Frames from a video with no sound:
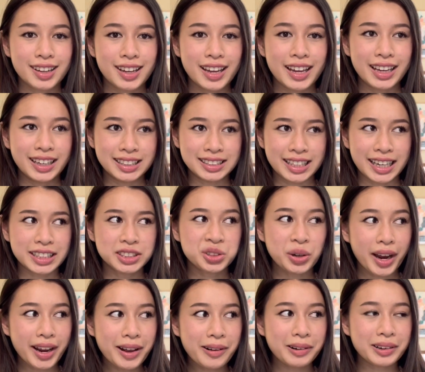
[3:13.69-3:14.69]
And I
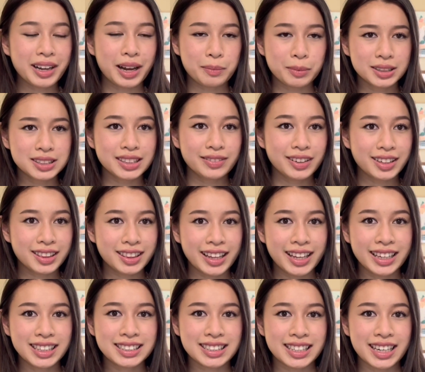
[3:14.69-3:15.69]
tried out a couple different
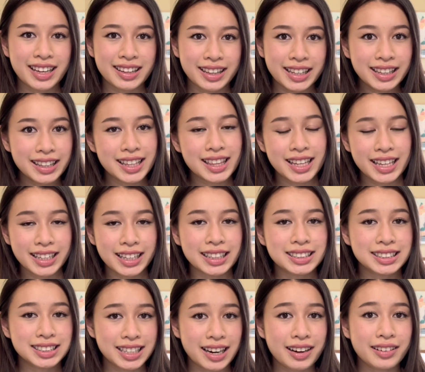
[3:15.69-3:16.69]
things and I think the thing that
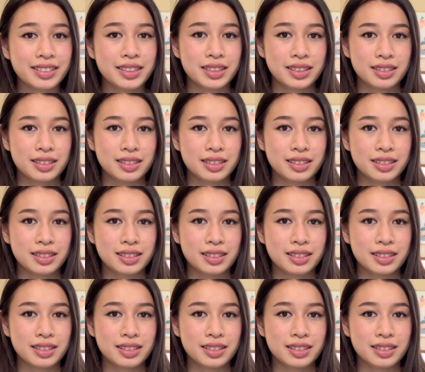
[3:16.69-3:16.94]
stuck